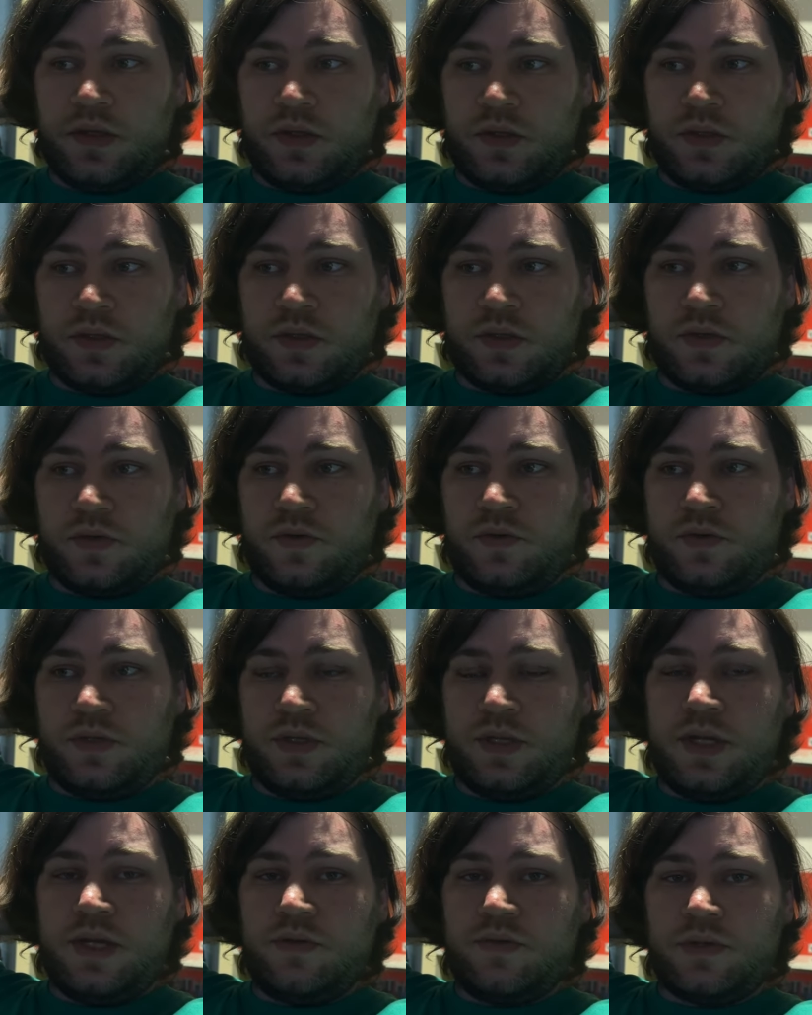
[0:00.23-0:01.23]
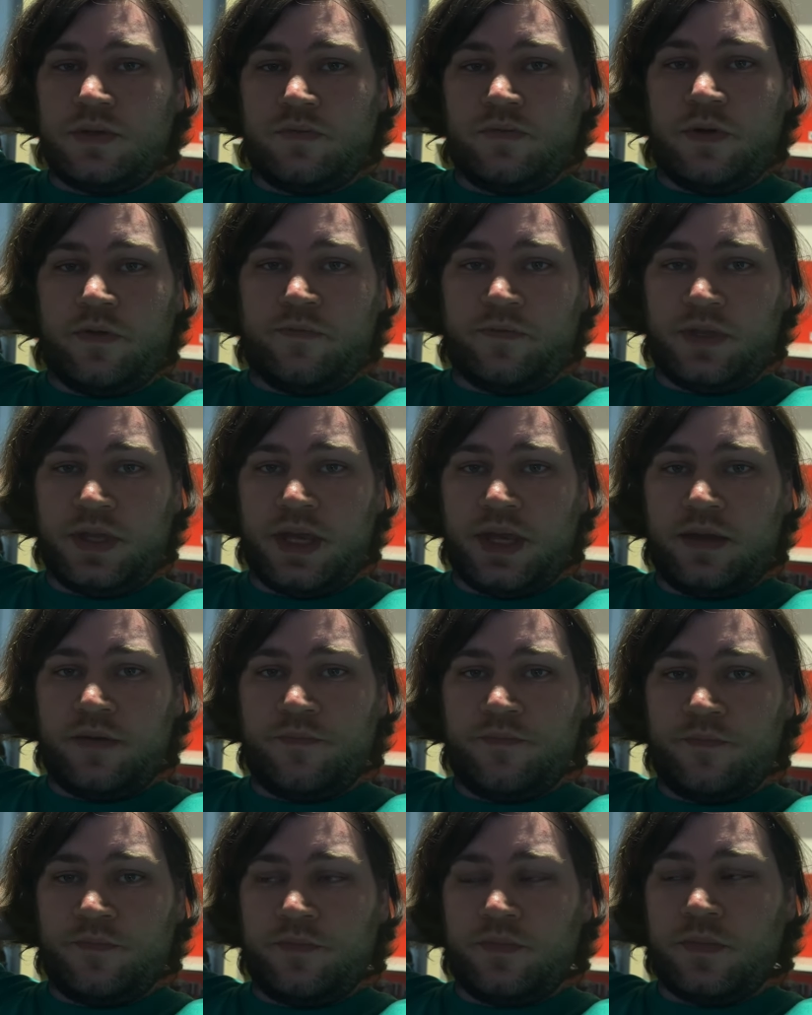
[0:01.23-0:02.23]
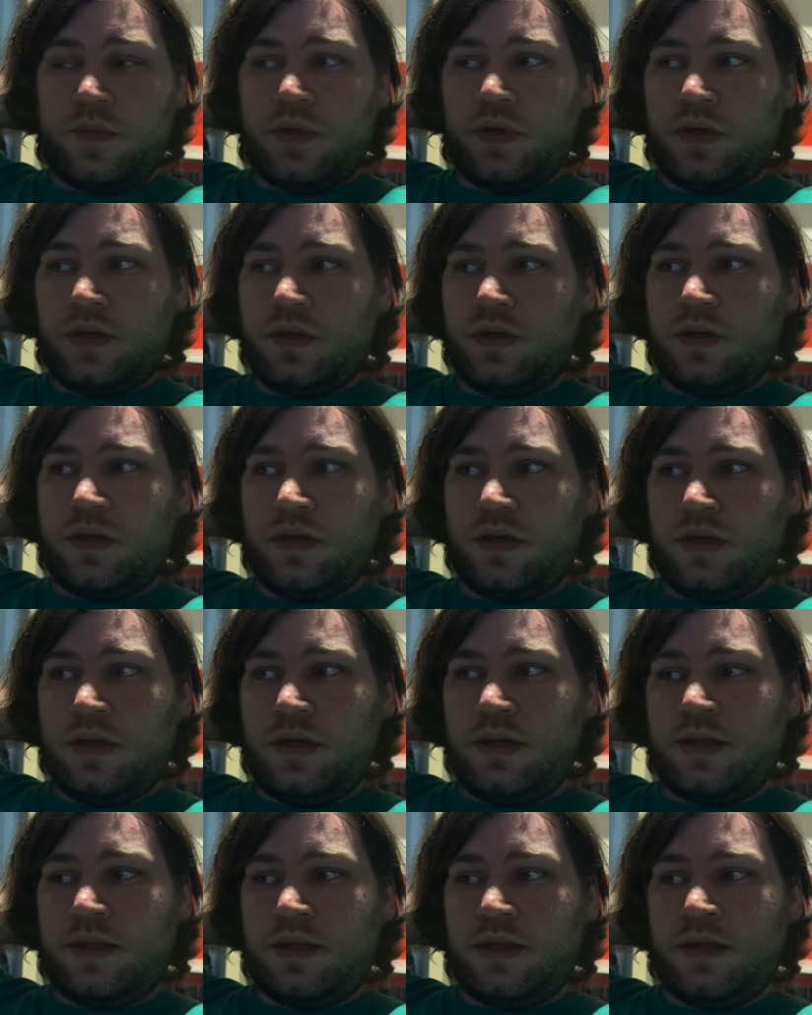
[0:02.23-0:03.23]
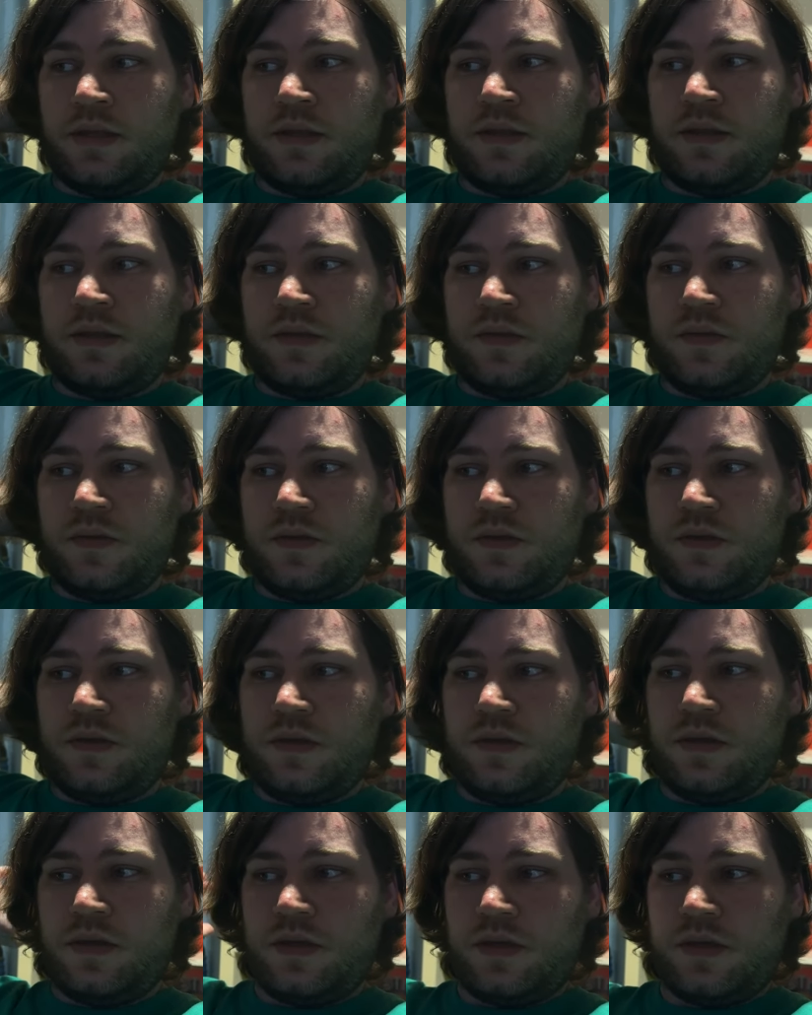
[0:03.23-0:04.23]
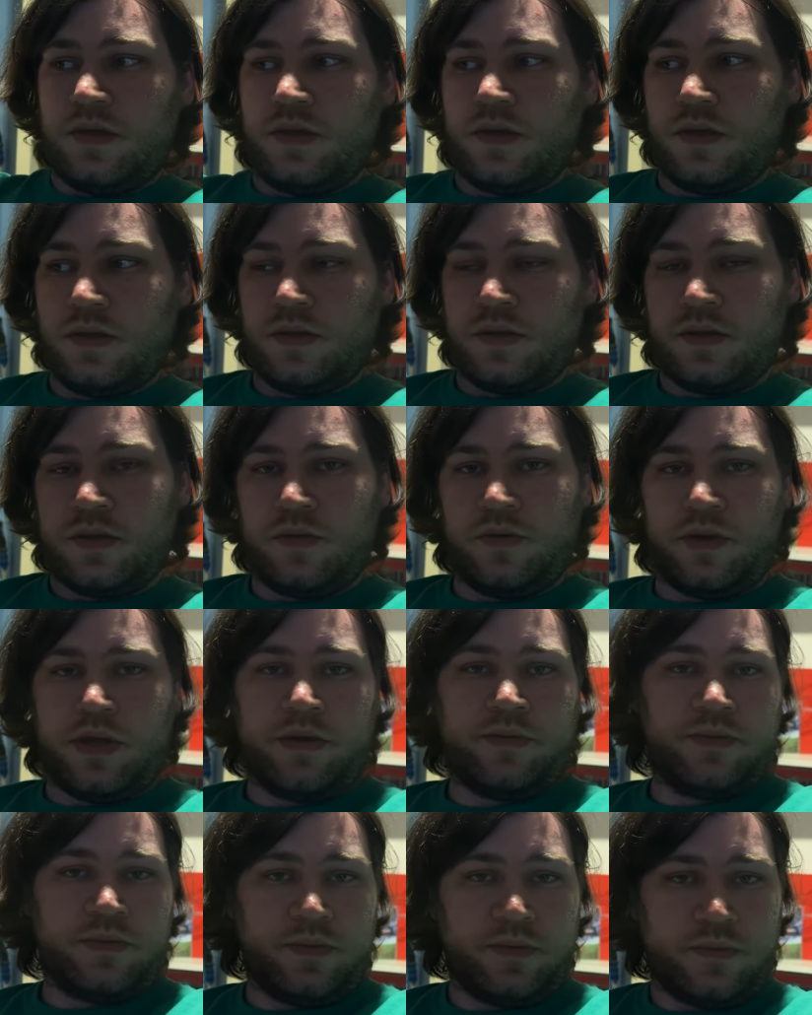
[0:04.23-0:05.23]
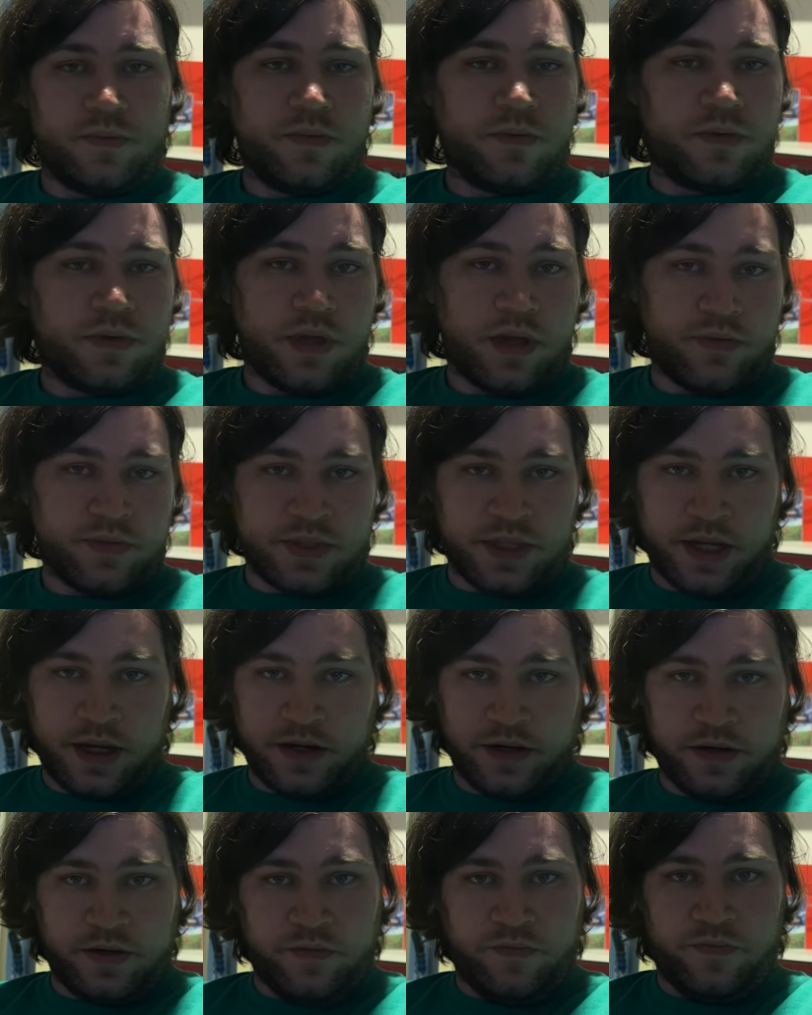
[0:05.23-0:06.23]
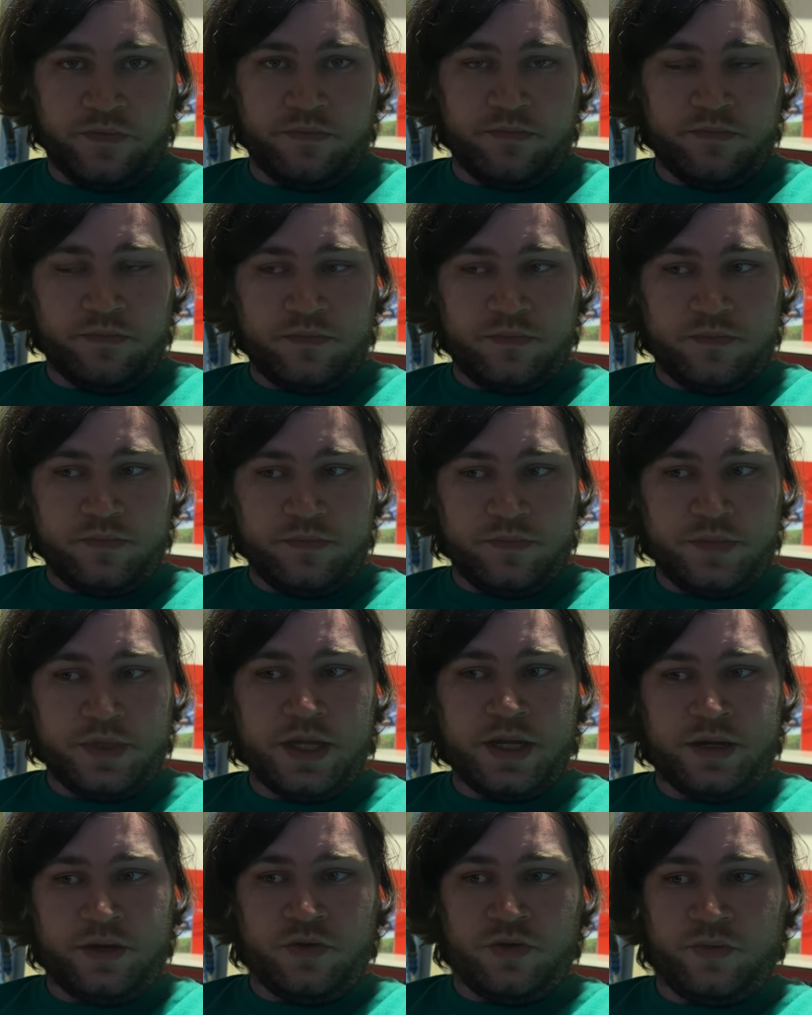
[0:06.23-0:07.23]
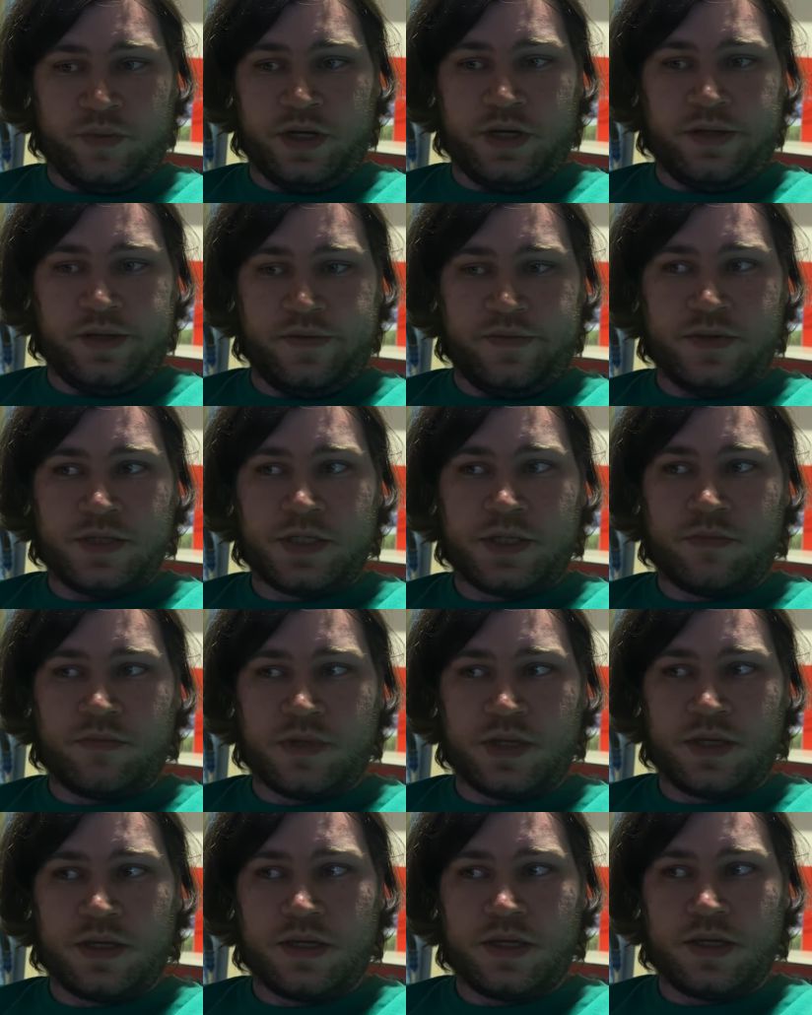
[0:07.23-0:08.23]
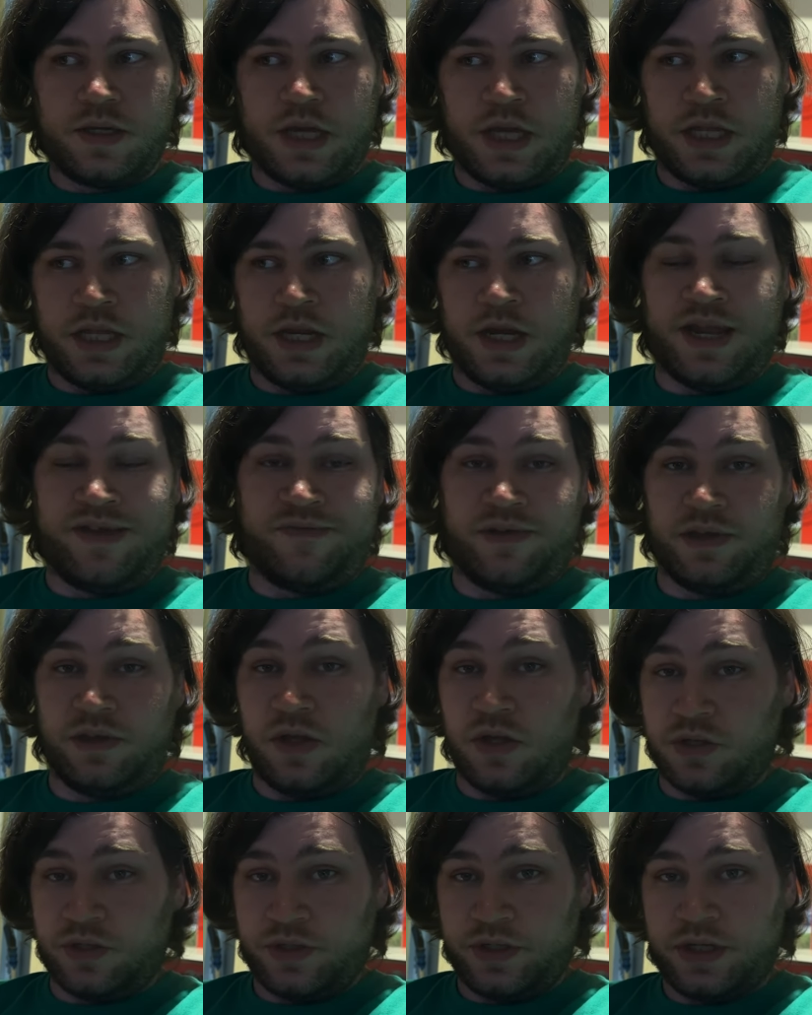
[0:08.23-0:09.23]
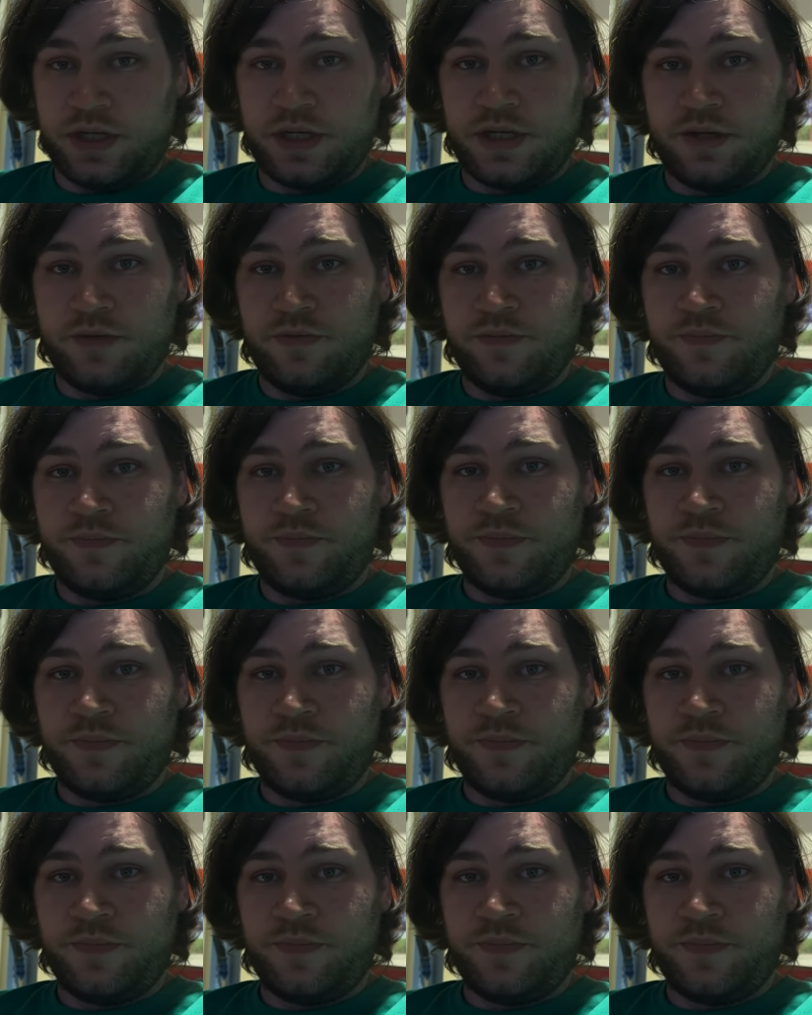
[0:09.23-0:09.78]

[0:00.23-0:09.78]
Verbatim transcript: So today was a rough day, and so I, w I was tired from getting home at eleven something and then having laundry to do.